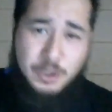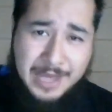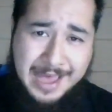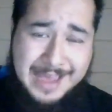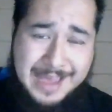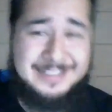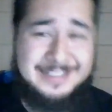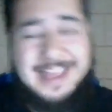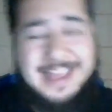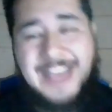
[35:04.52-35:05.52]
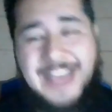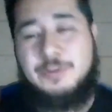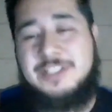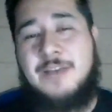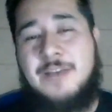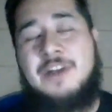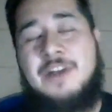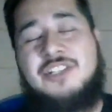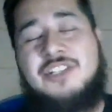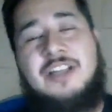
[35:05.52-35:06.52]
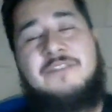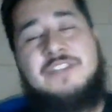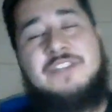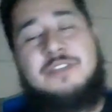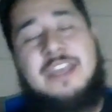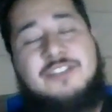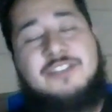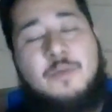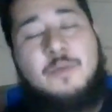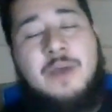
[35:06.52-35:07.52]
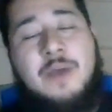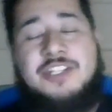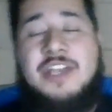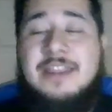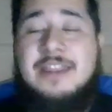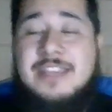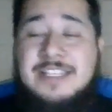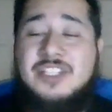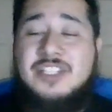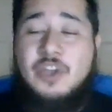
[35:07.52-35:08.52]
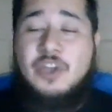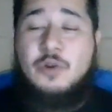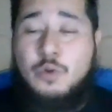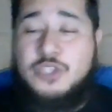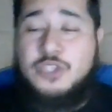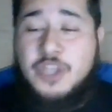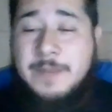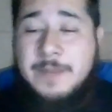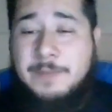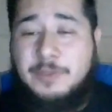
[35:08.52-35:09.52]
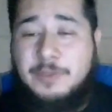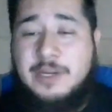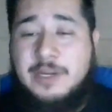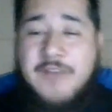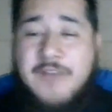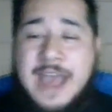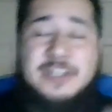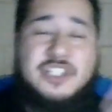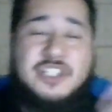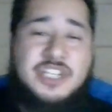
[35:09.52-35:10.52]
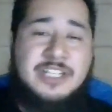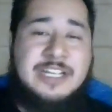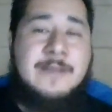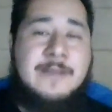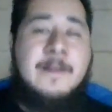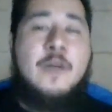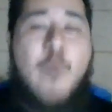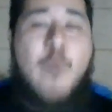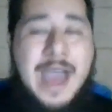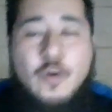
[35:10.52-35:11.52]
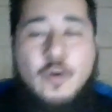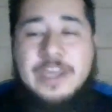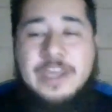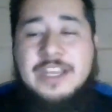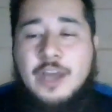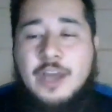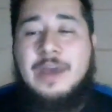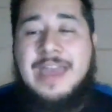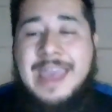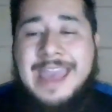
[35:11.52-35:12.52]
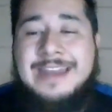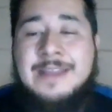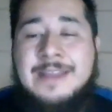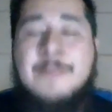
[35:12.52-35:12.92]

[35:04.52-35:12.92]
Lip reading: guys. And that's what's up. Much love to you. Thank you so much. This is so cool. So many people are here vibing, chilling. Why don't we go ahead